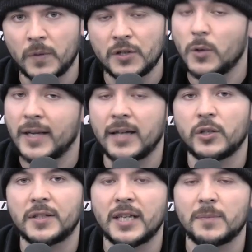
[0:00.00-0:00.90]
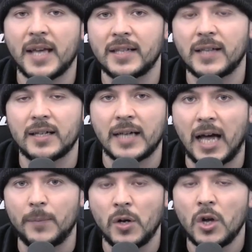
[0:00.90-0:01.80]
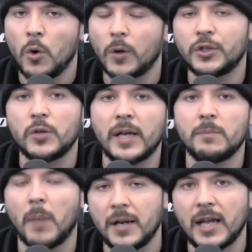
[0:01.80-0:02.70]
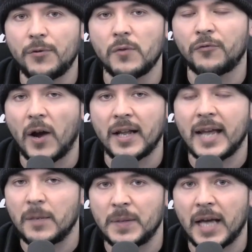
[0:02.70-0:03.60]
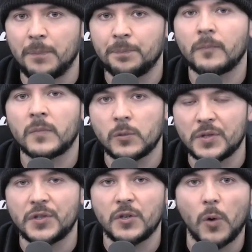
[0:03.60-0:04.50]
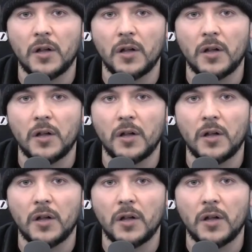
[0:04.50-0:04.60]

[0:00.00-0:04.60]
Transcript: So again, go to timcast.com or tune in Monday through Friday at 8 p.m., and we'll see you all